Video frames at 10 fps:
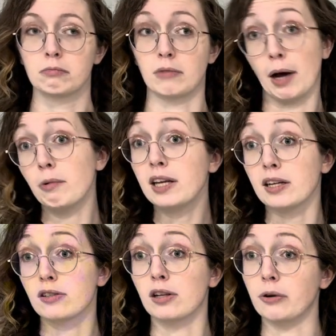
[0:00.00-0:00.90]
That would get
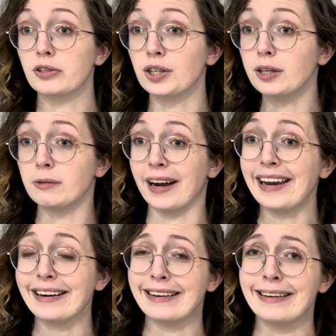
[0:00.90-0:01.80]
us closer,
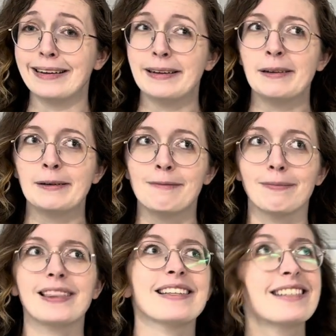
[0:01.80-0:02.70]
right?
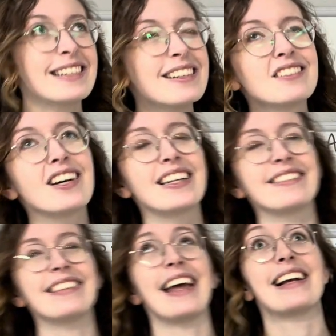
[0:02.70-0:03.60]
But that's still not
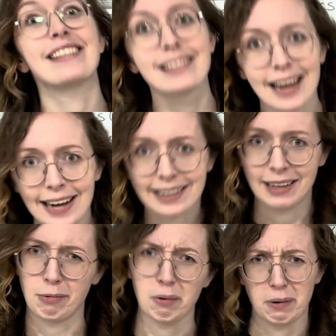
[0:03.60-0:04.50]
exactly
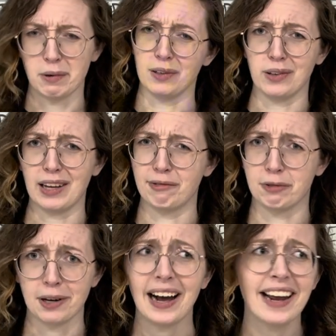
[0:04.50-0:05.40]
what we were looking
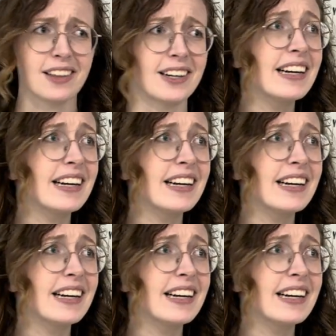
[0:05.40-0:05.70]
for either.